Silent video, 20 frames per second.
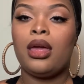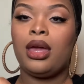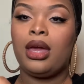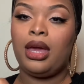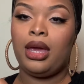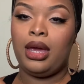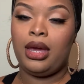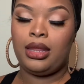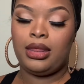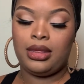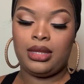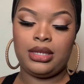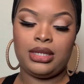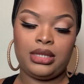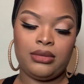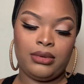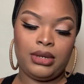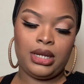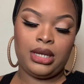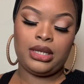And this
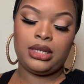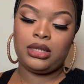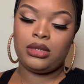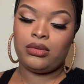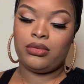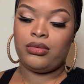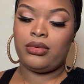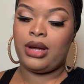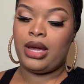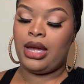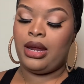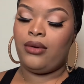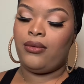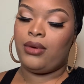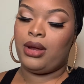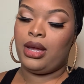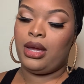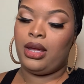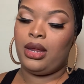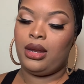one is red.
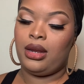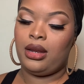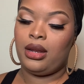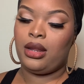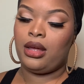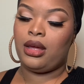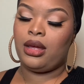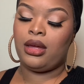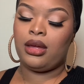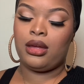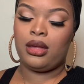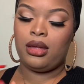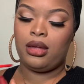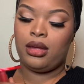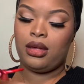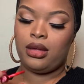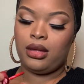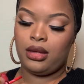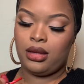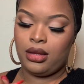Like,
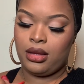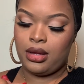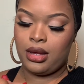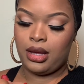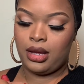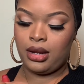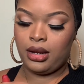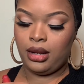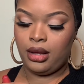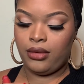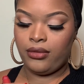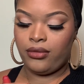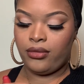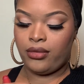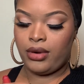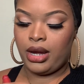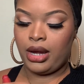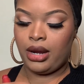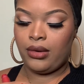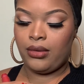I love
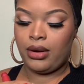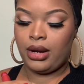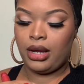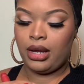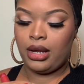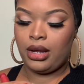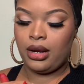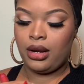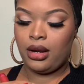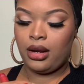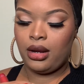red.